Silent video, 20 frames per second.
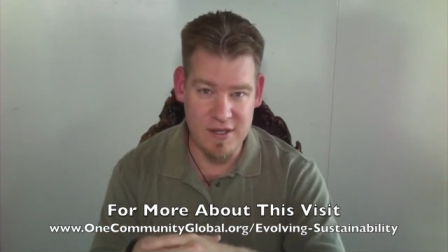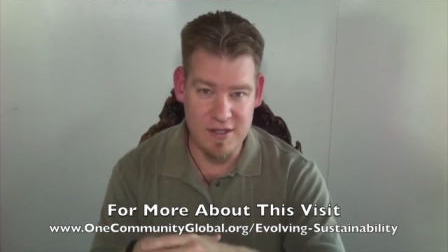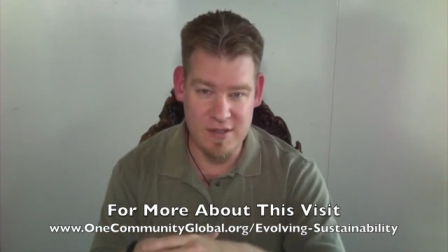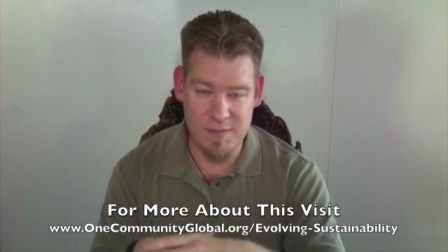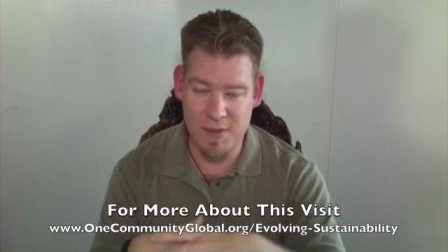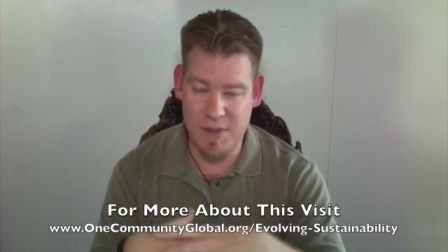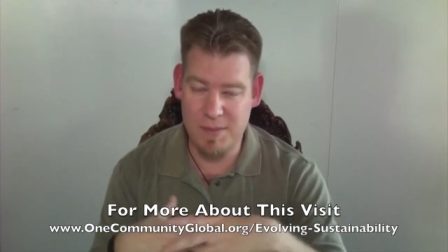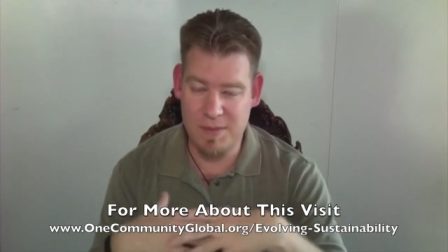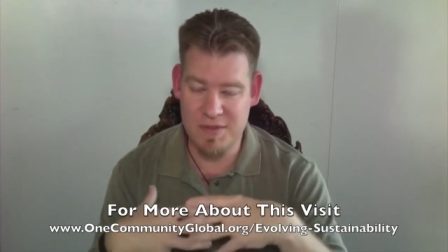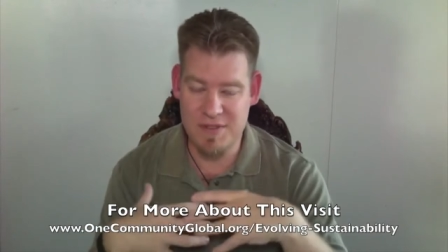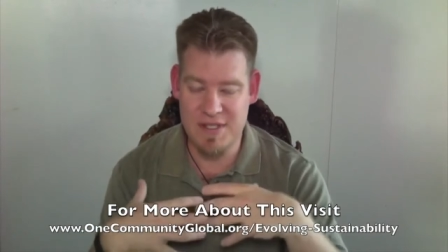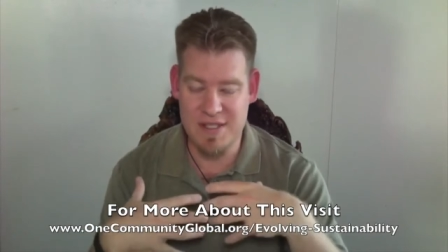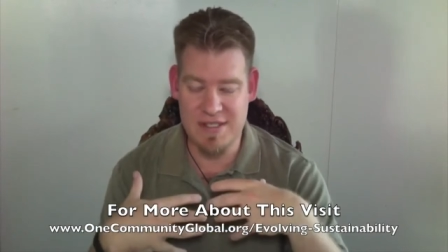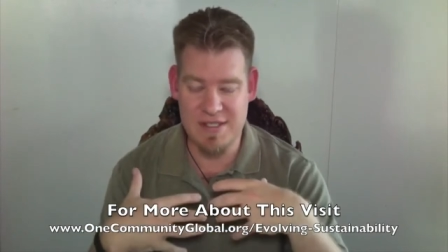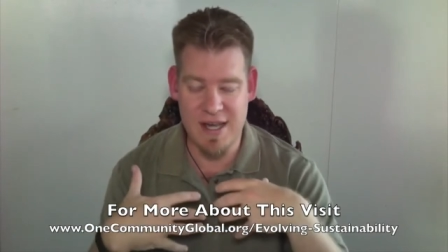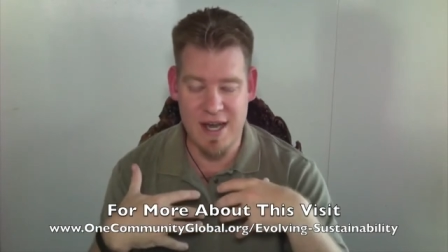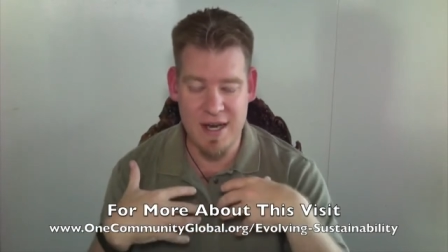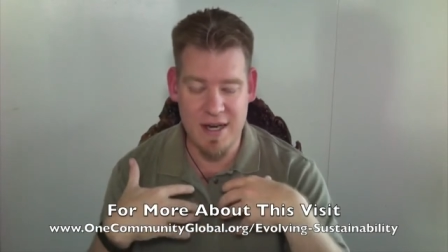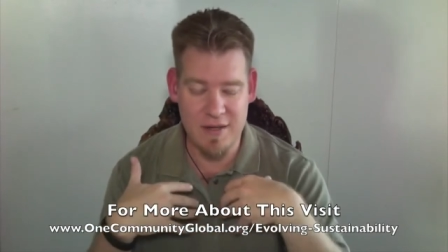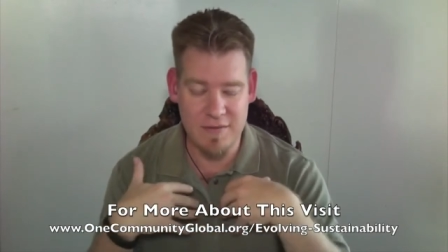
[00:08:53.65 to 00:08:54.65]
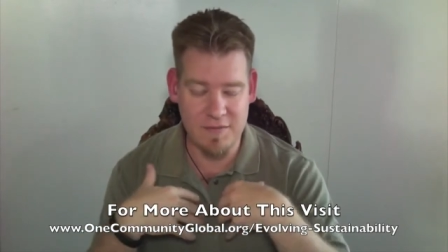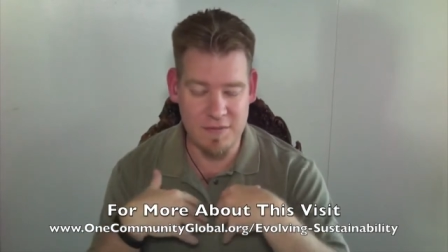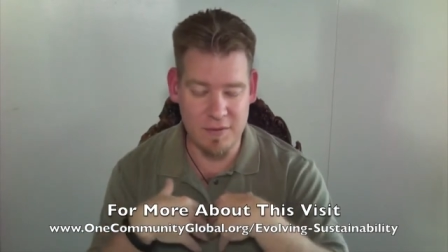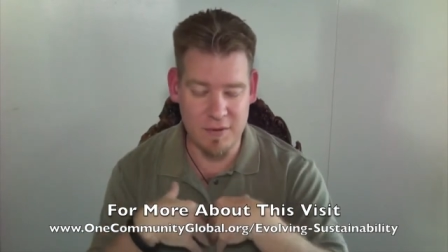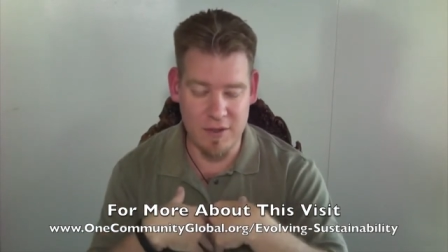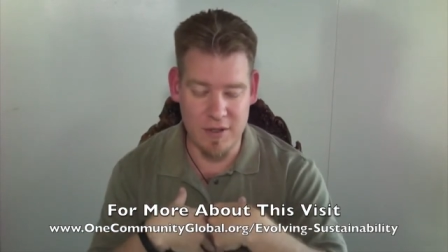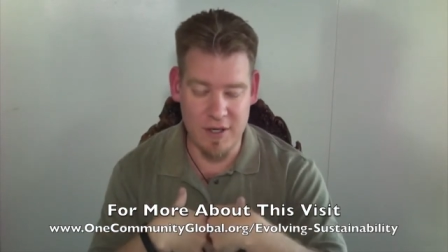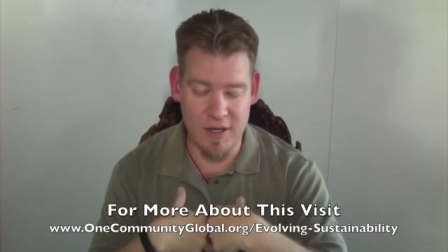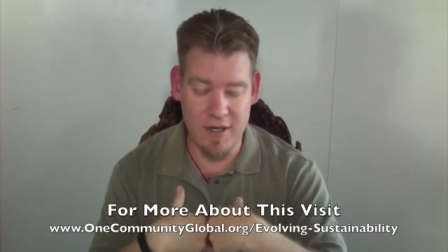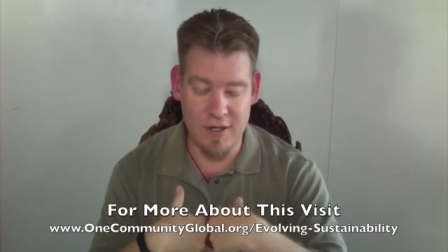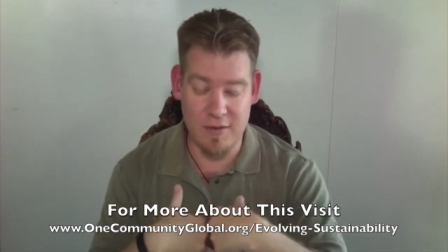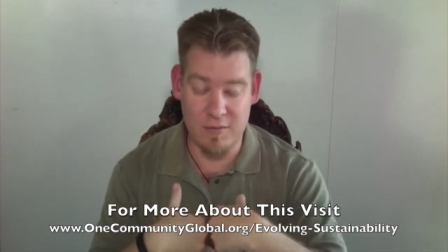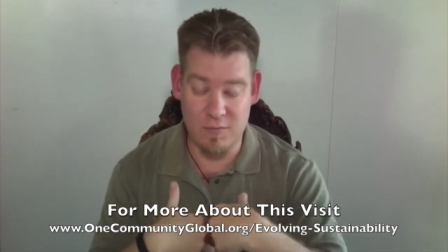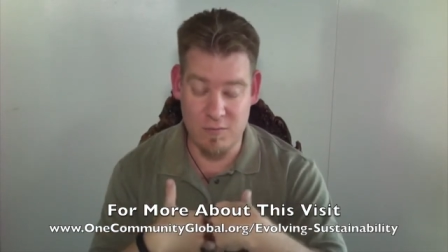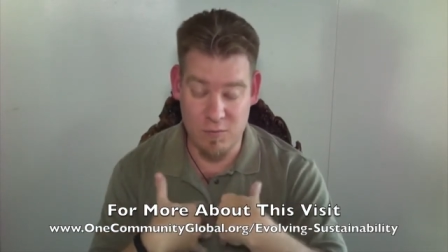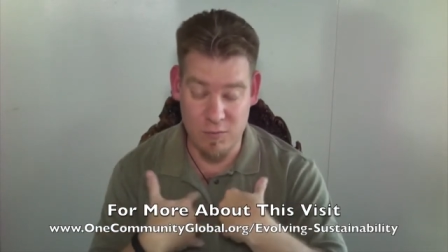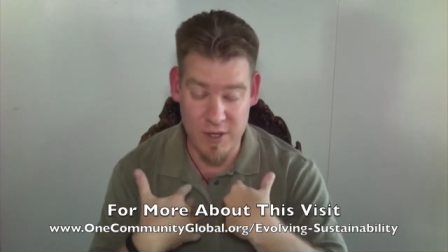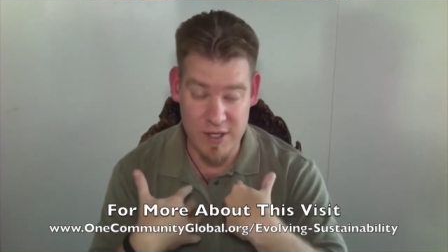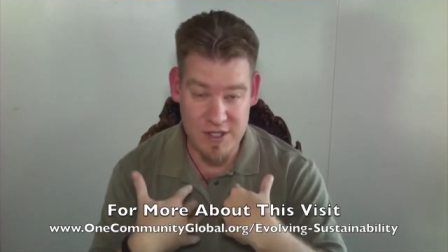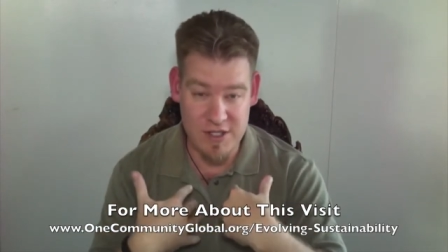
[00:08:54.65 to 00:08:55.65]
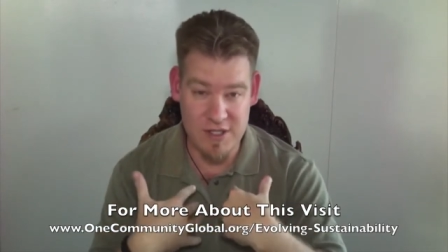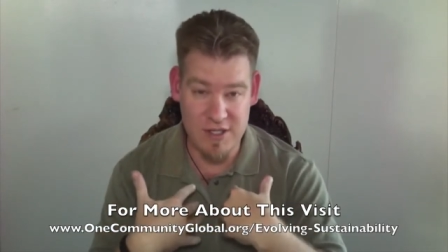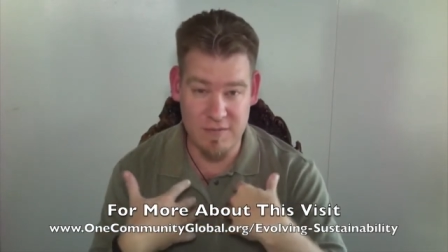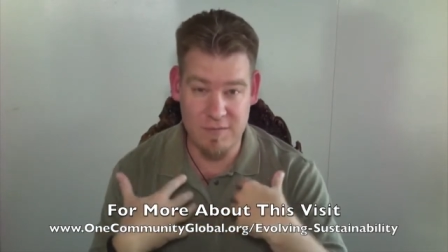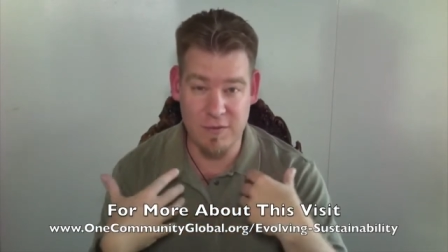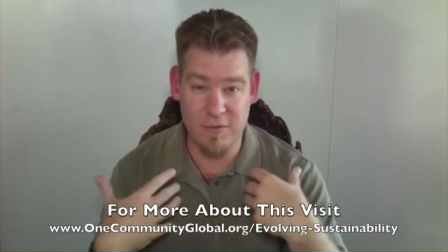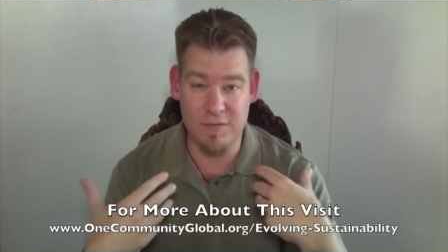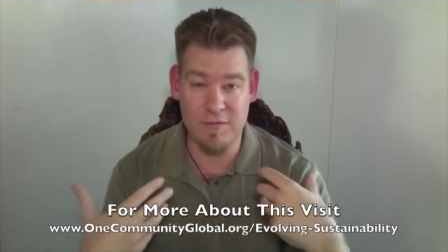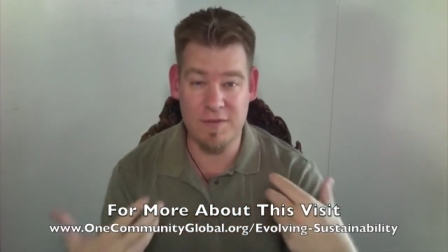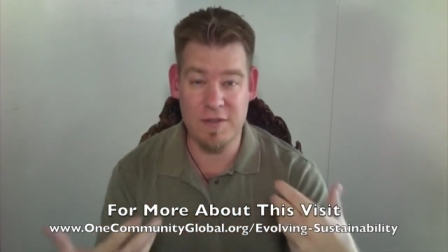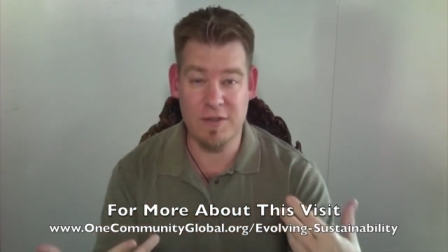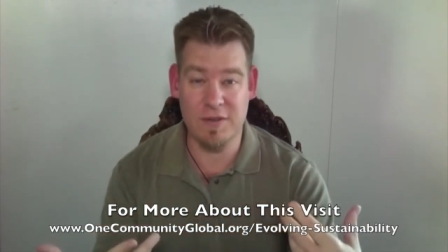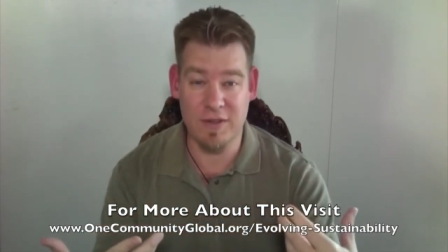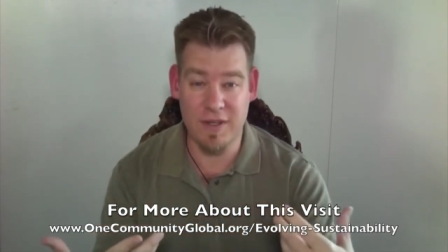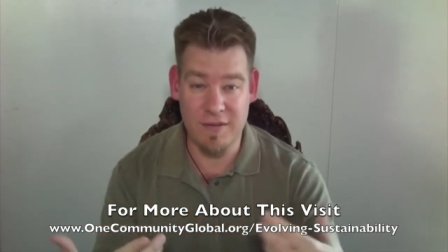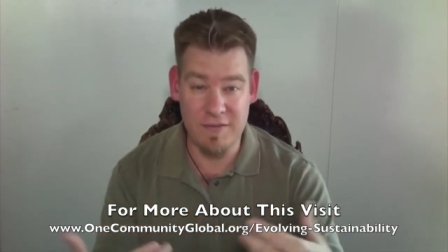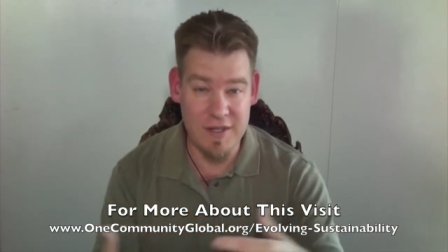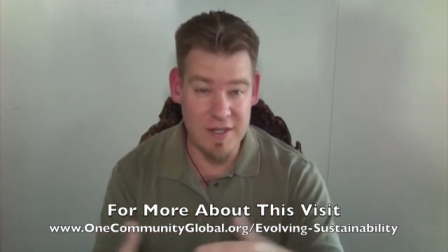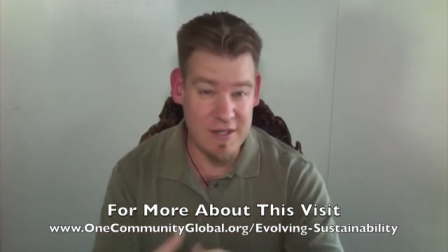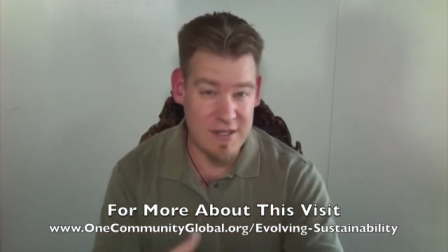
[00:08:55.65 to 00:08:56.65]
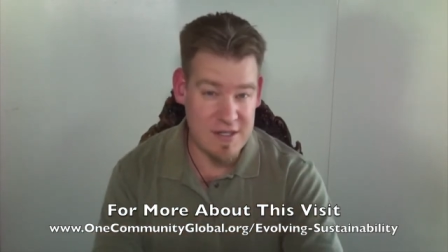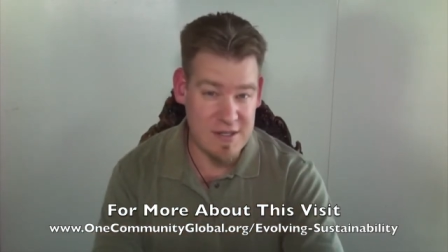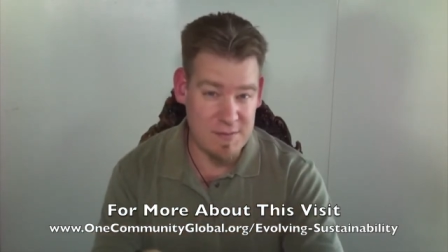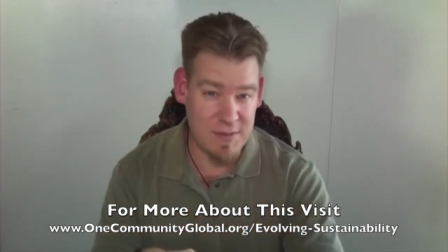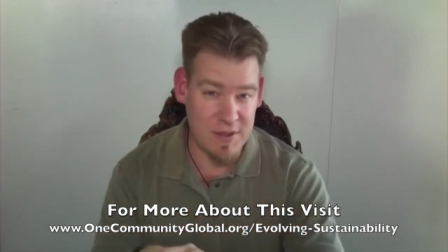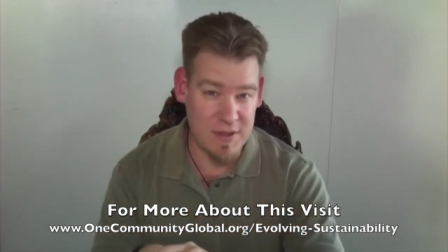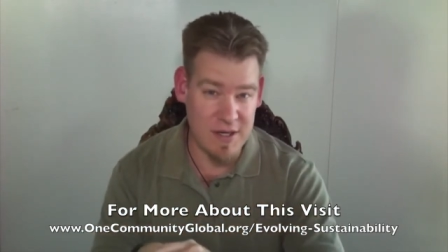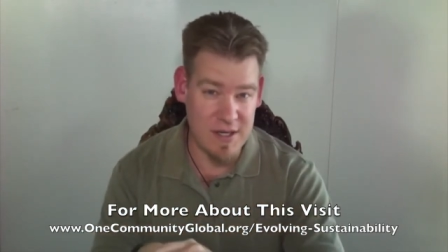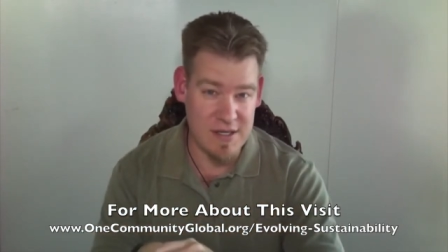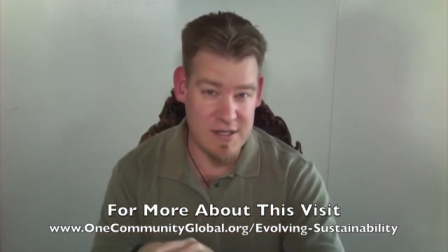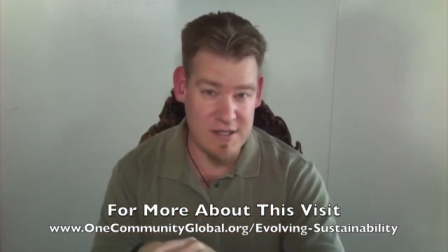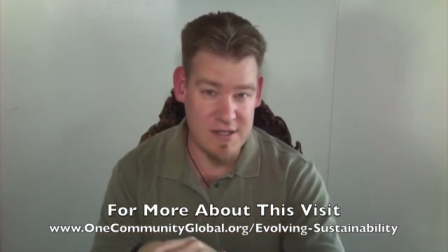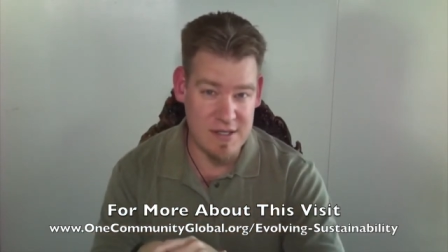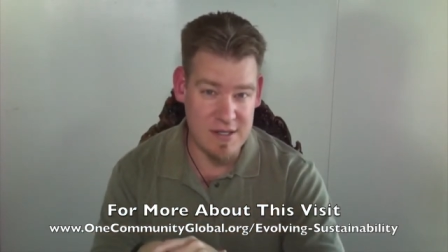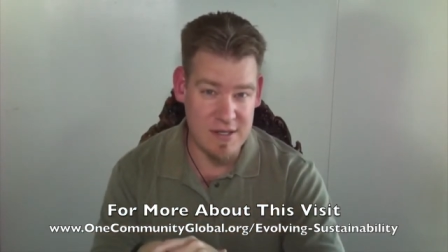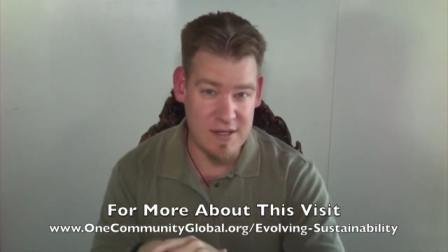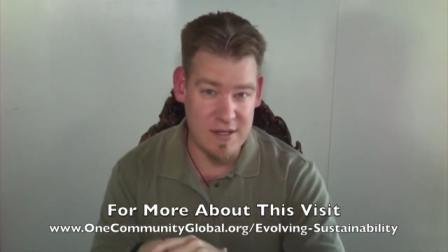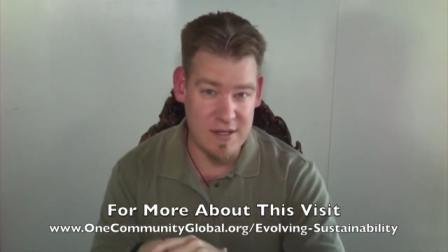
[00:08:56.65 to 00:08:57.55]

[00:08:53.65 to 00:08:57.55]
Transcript: to people's desire for an enriched and fulfilled living experience,